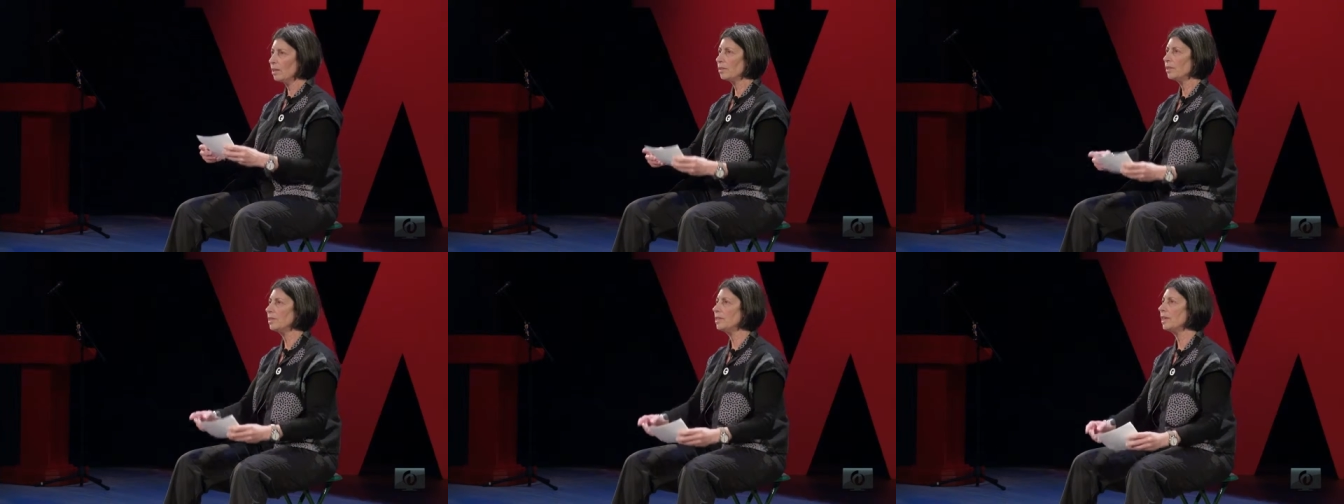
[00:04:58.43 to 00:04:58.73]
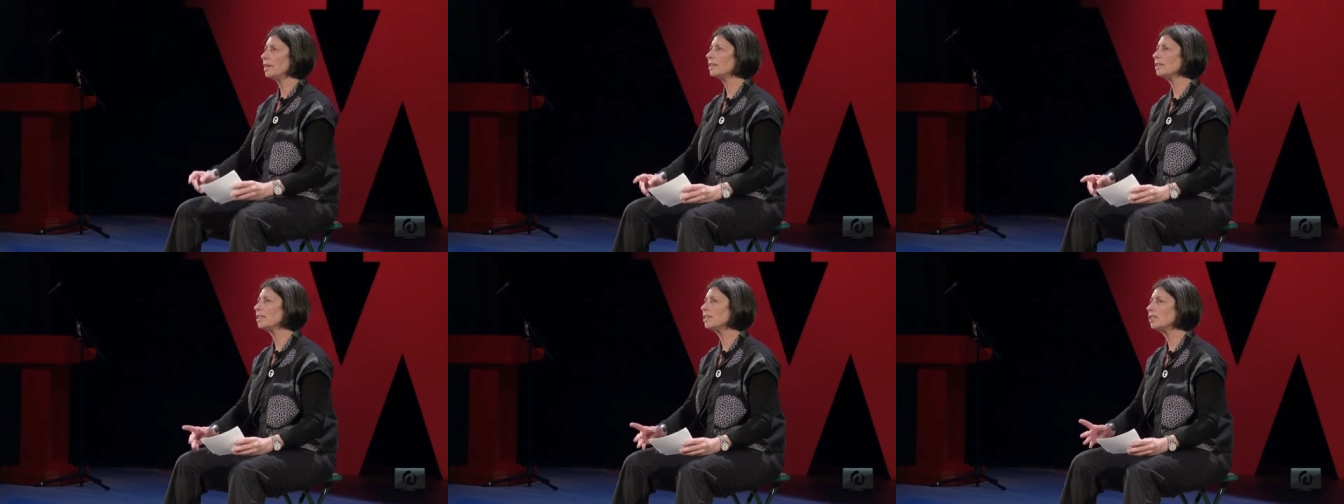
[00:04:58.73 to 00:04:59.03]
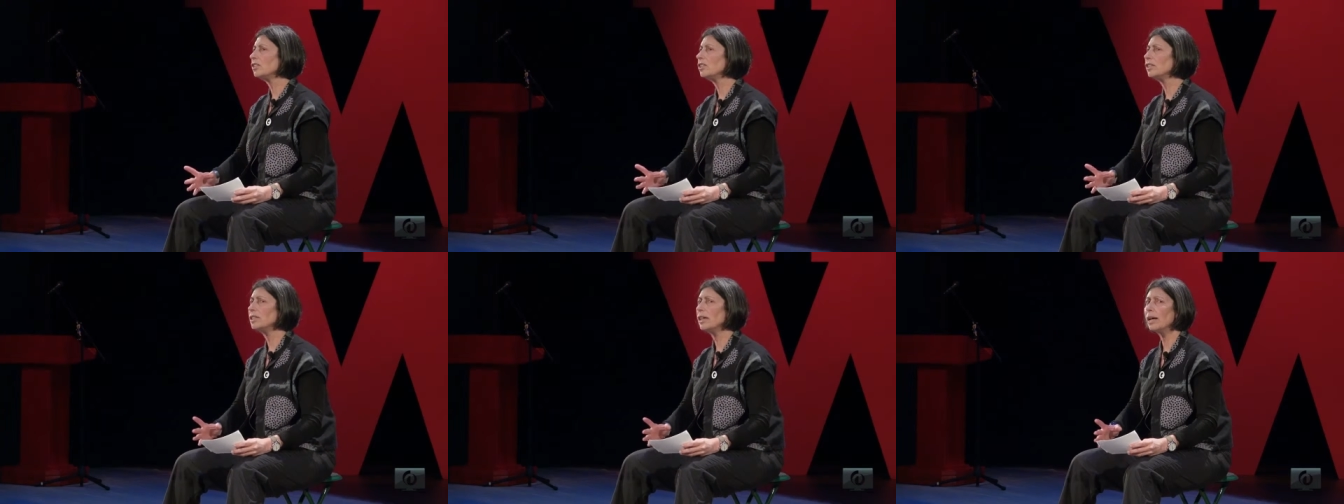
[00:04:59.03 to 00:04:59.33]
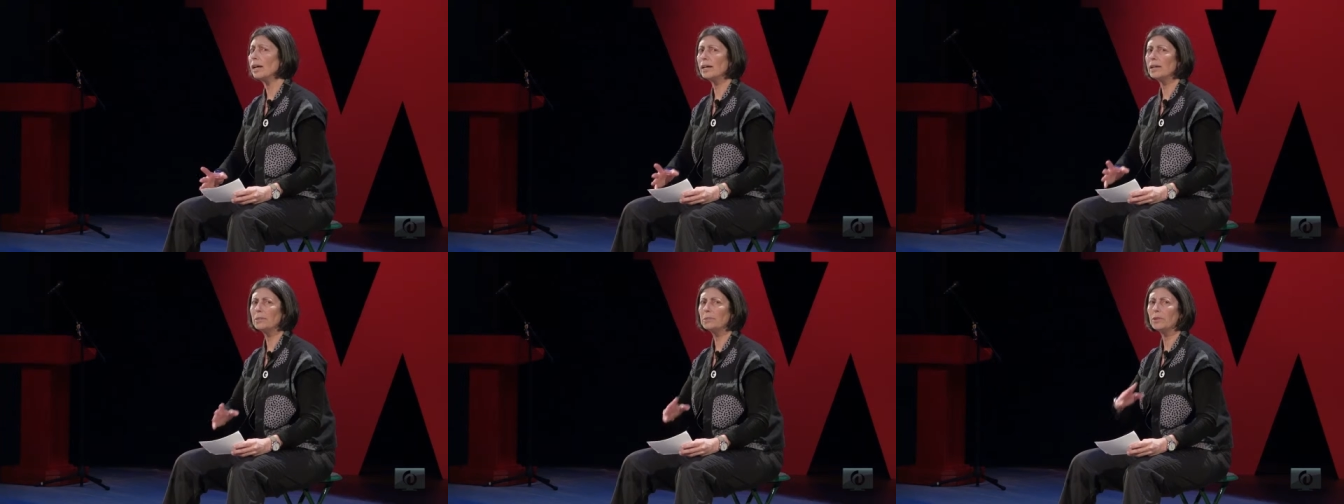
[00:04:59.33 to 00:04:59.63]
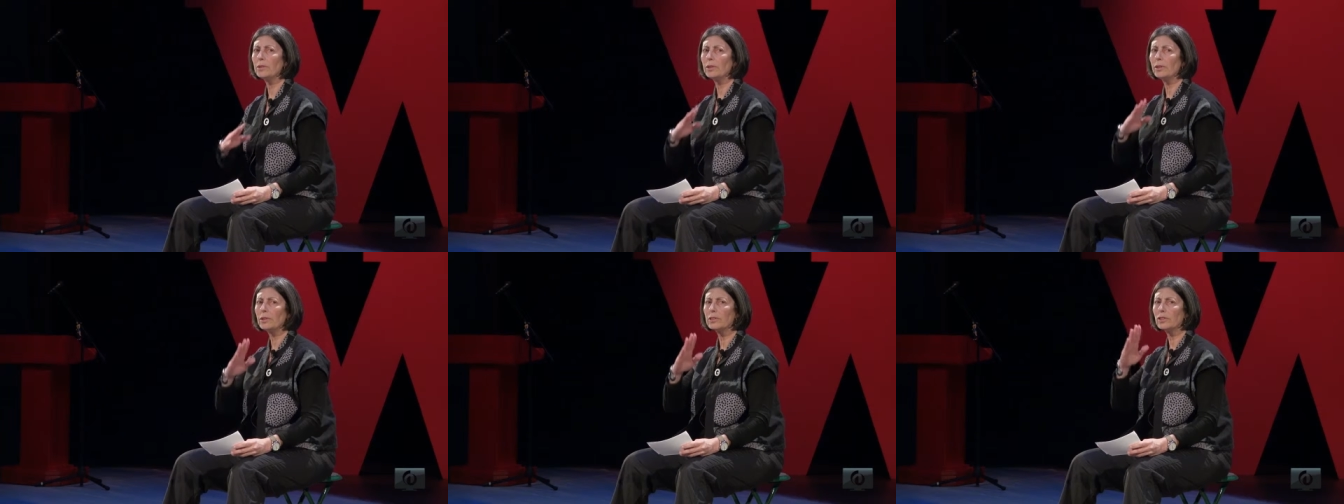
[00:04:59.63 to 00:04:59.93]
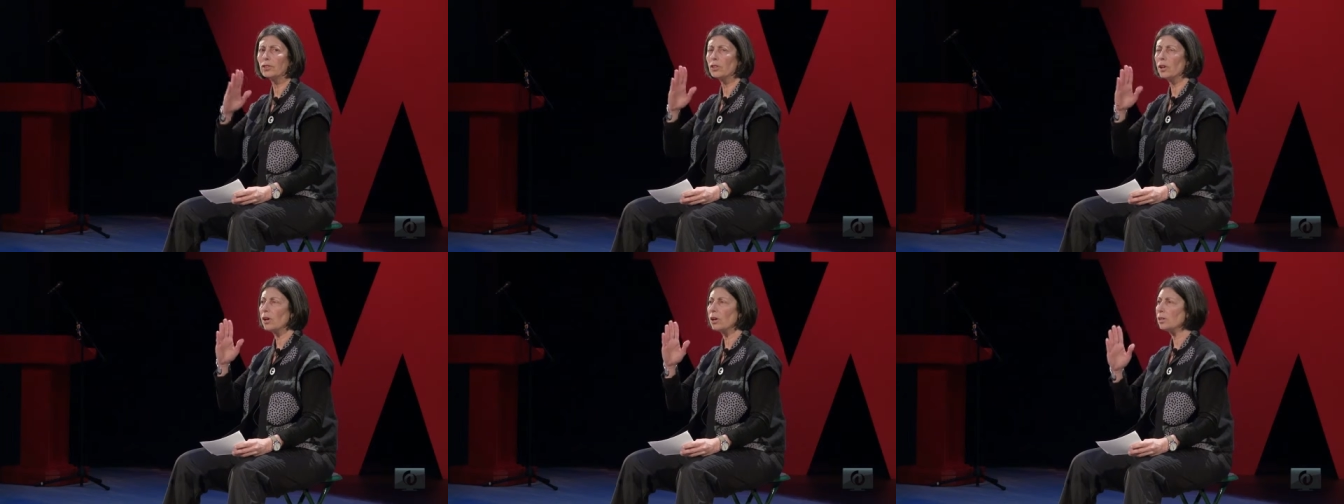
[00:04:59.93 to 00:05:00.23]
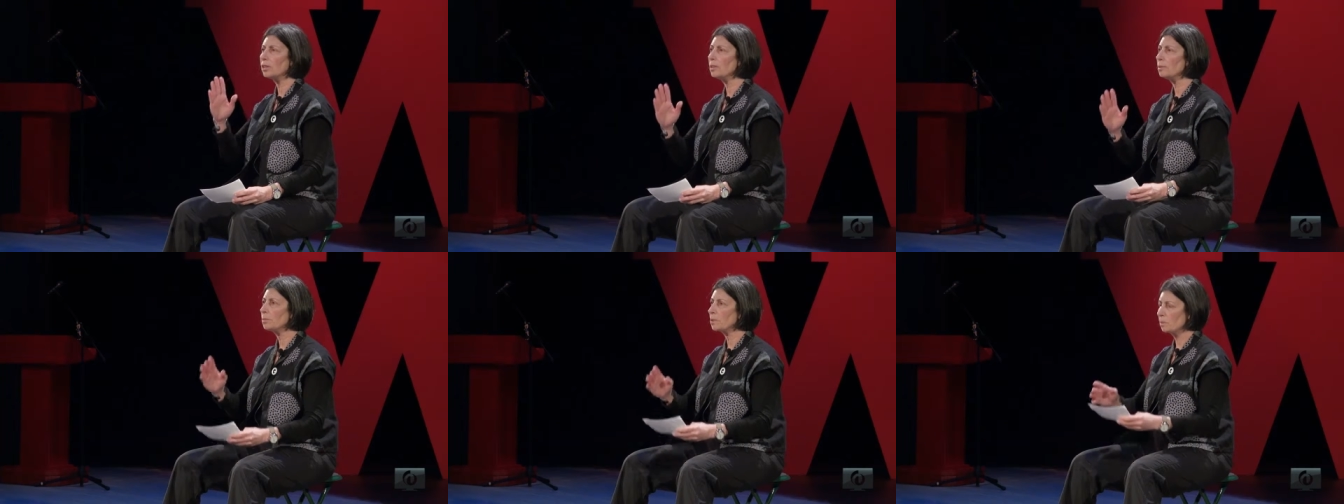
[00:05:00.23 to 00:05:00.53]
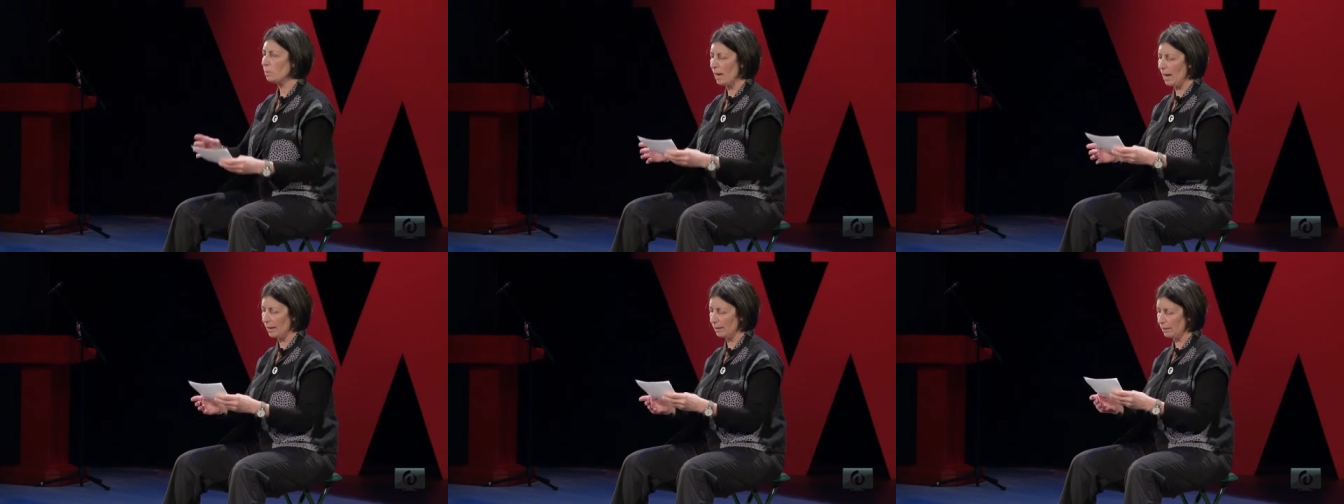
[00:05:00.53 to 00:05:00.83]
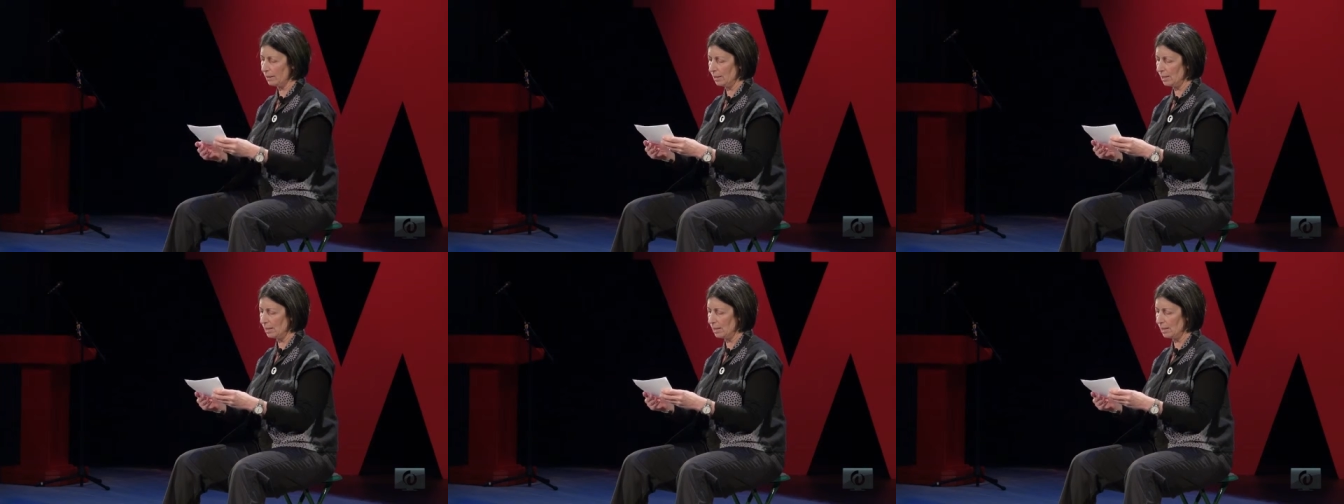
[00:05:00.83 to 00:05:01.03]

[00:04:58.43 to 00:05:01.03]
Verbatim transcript: The next time your jaw comes back